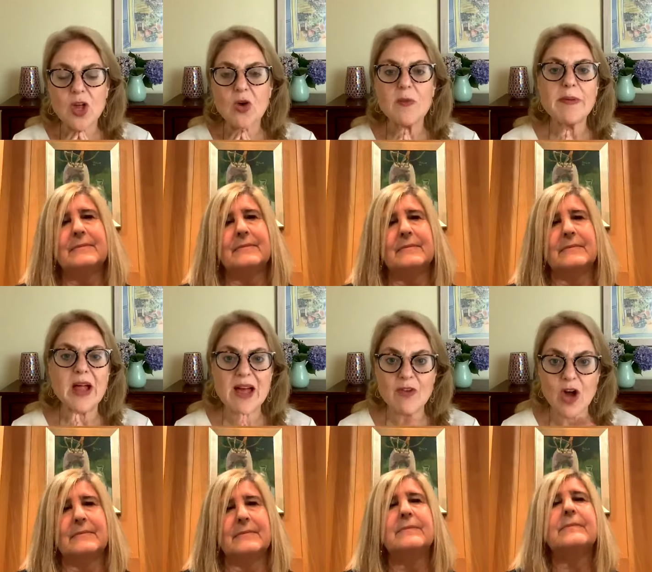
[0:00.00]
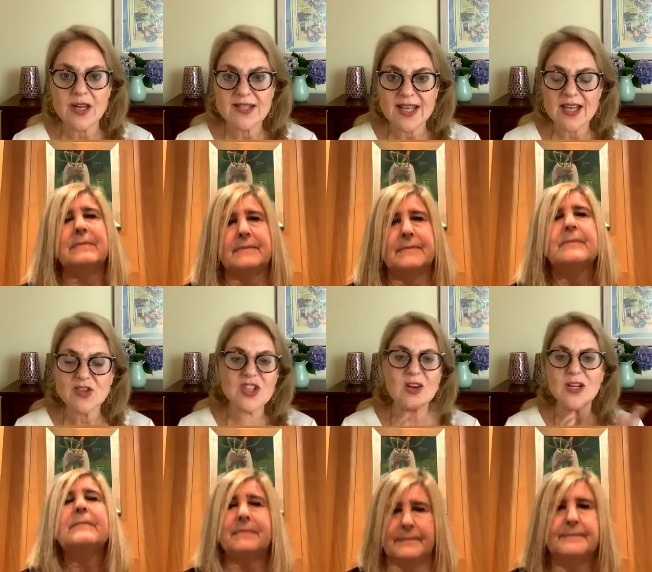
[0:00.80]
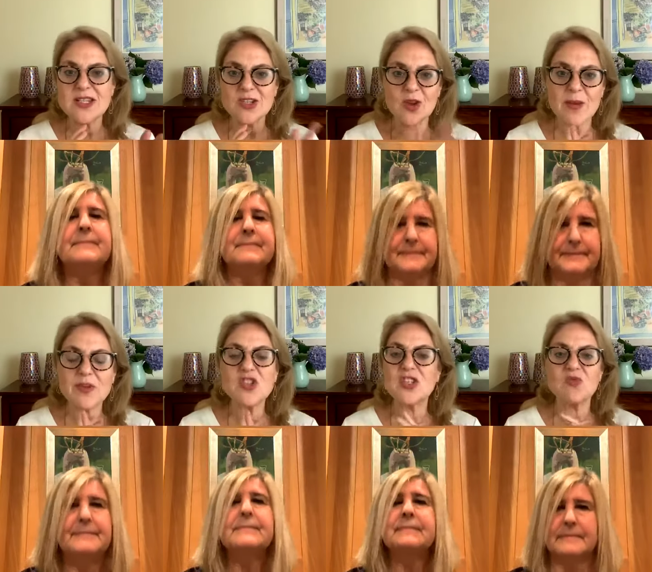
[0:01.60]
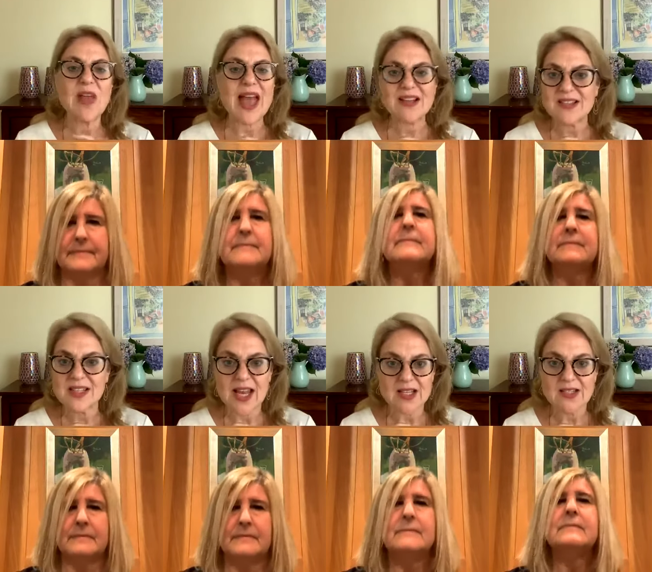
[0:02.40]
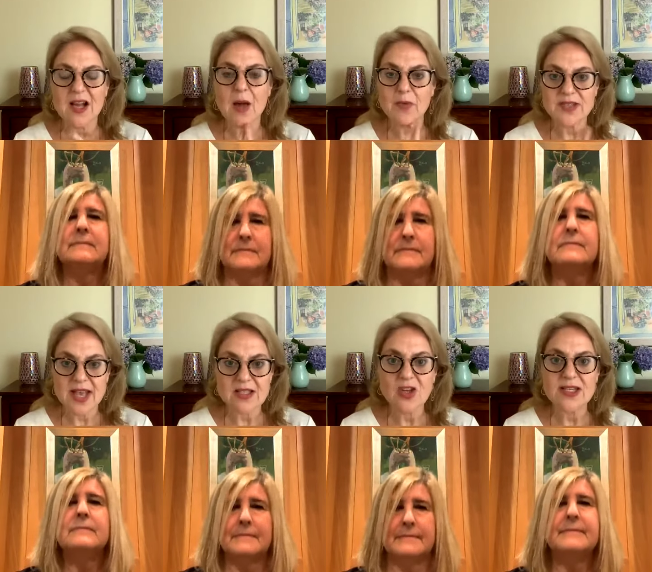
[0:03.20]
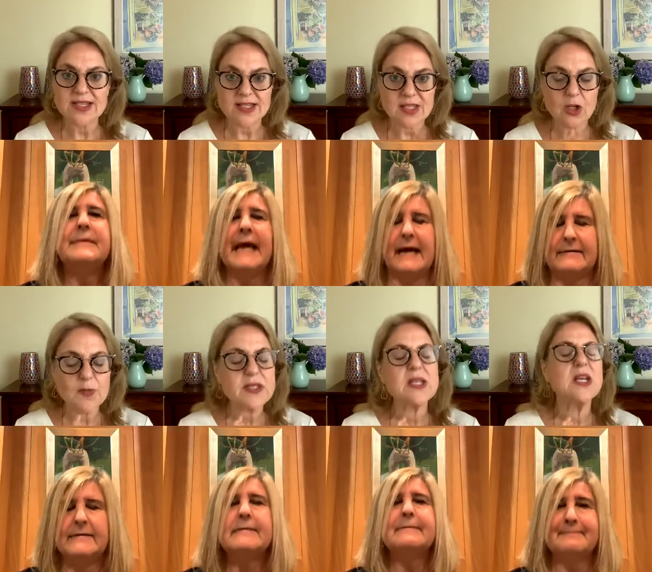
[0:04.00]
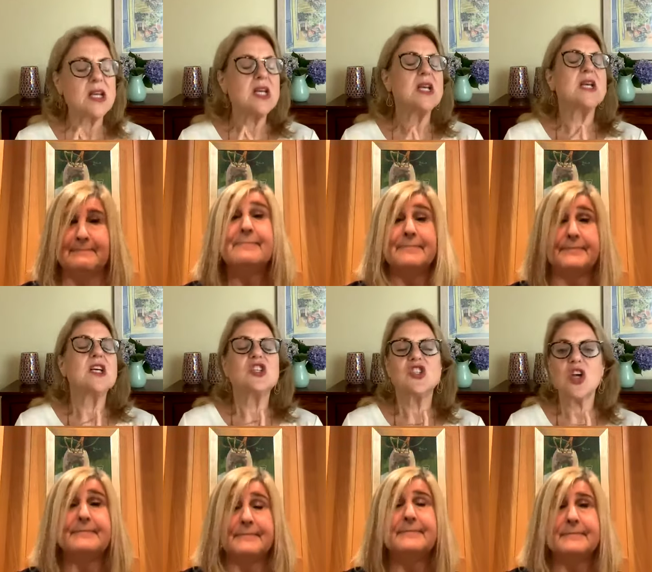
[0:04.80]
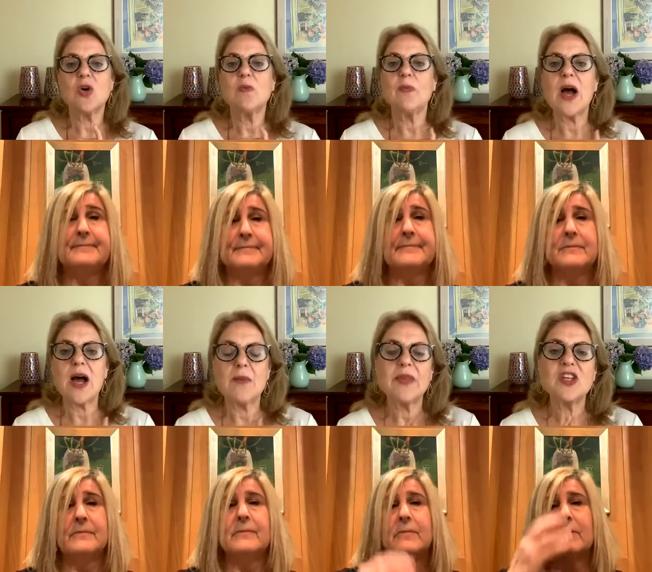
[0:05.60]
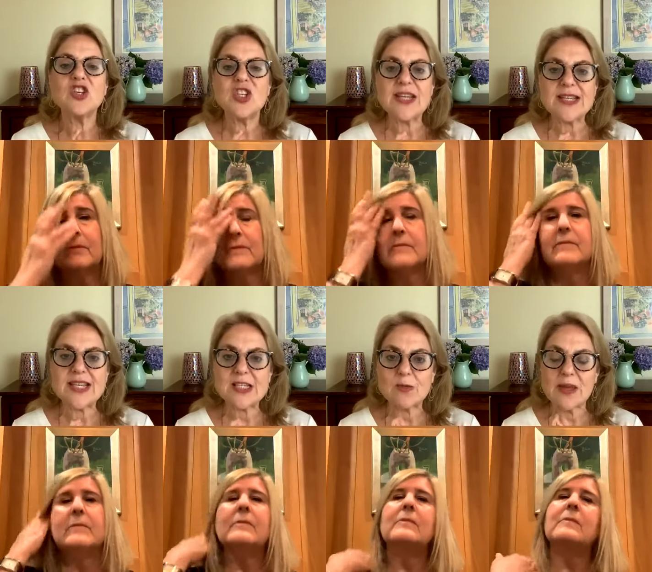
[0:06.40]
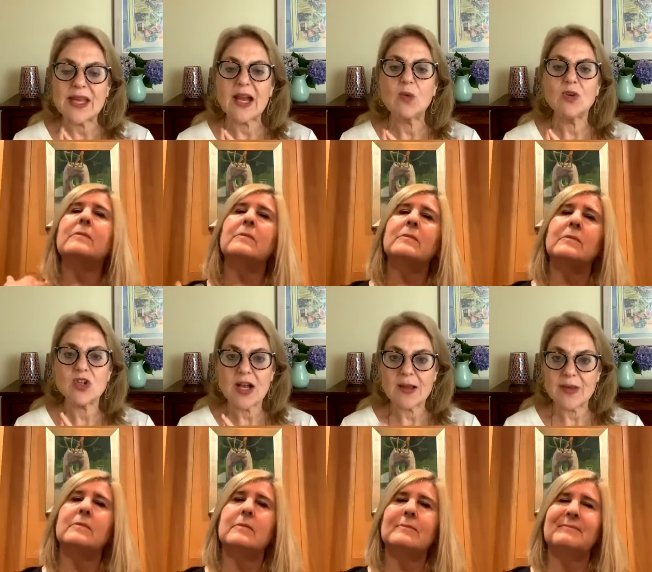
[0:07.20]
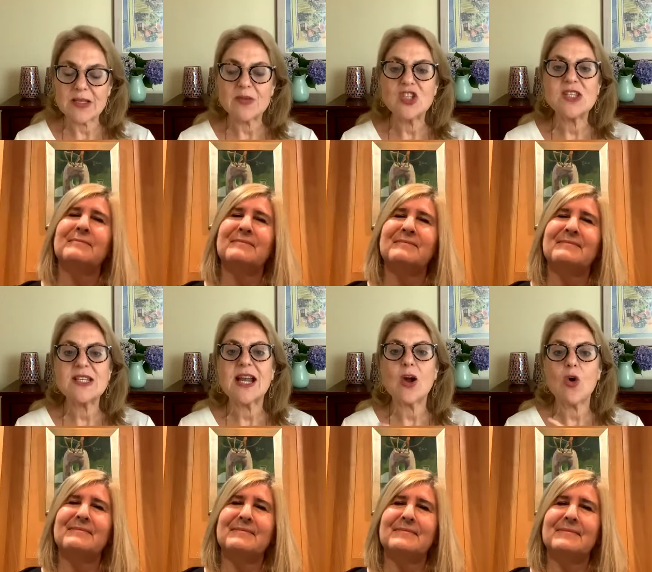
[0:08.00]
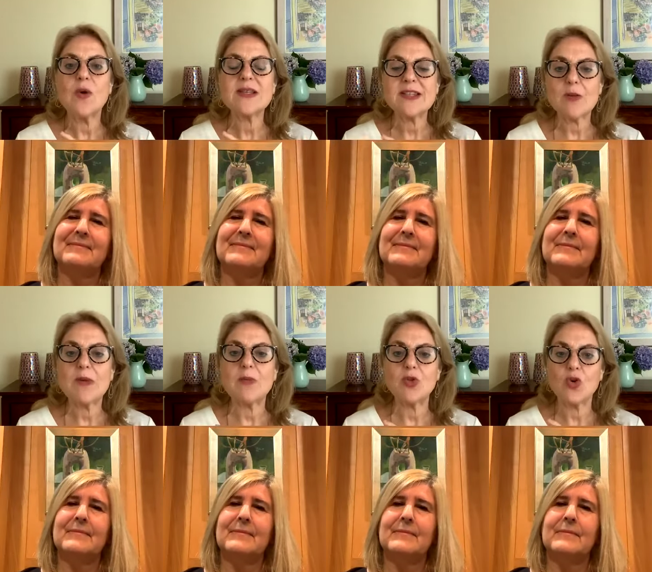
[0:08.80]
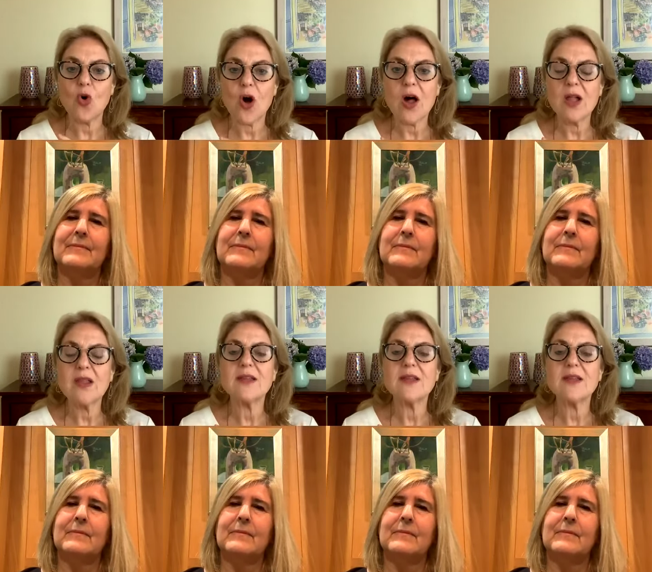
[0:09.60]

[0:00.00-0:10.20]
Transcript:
Speaker 1: maybe I'll have on as a guest. She's not on Instagram, but she's an excellent, excellent couples counselor and sex yes. therapist. So um, she said to me, we were talking about something. She said, I always tell people who call